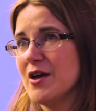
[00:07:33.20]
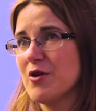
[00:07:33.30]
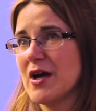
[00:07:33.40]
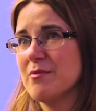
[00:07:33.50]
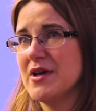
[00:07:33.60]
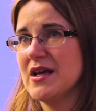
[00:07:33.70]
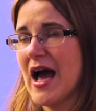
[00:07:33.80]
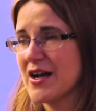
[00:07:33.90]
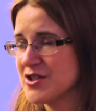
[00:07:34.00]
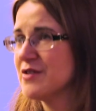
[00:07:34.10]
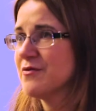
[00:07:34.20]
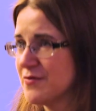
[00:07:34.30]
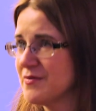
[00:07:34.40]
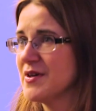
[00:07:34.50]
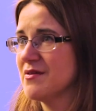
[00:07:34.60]
You can be active
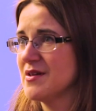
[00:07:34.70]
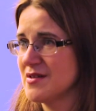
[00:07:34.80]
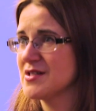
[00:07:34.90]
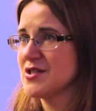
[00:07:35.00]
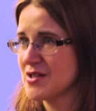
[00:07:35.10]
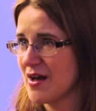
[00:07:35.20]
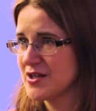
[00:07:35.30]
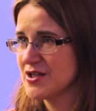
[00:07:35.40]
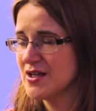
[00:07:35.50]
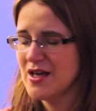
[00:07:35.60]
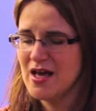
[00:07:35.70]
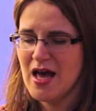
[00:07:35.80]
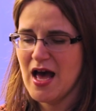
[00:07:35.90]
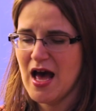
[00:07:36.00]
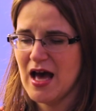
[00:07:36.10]
in the society,
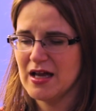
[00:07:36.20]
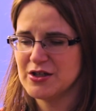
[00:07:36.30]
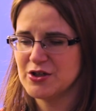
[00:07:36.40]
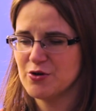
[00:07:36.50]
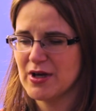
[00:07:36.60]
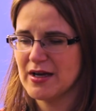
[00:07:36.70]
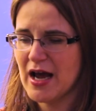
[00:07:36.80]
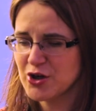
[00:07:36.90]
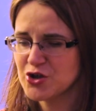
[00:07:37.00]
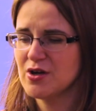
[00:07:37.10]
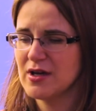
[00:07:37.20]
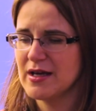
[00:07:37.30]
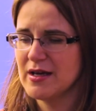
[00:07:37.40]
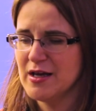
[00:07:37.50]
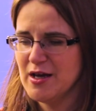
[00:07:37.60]
and you can
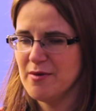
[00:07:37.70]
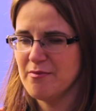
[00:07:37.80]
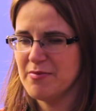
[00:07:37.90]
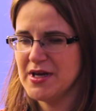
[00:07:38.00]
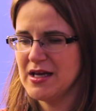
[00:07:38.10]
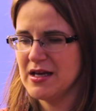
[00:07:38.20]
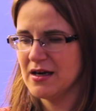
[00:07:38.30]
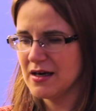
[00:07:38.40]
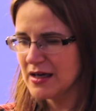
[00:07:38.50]
actually be